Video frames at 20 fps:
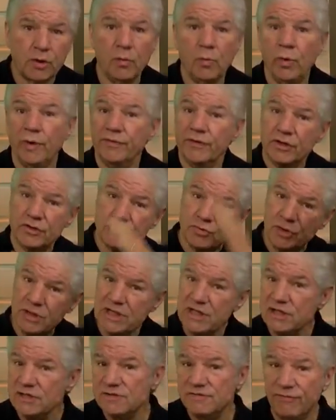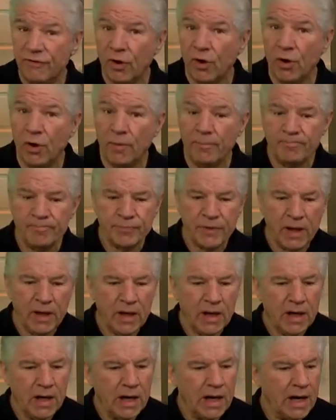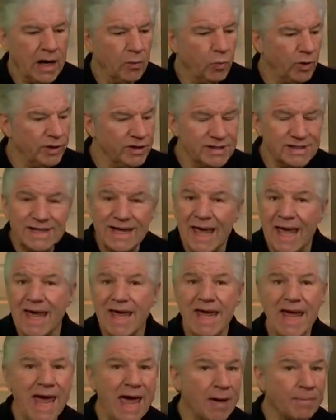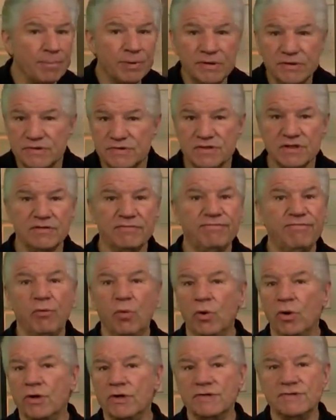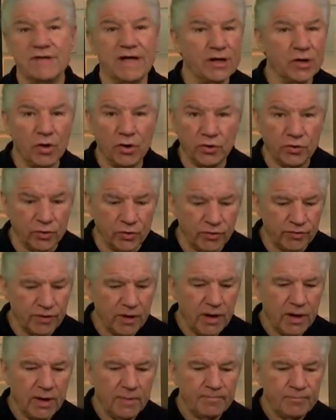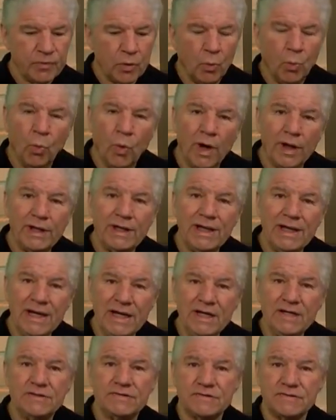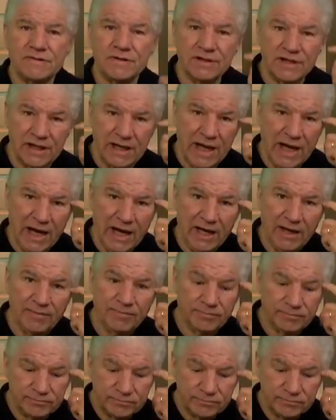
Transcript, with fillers: when the trees fall, uh, when decay happens in forests and on earth. What eats the decay?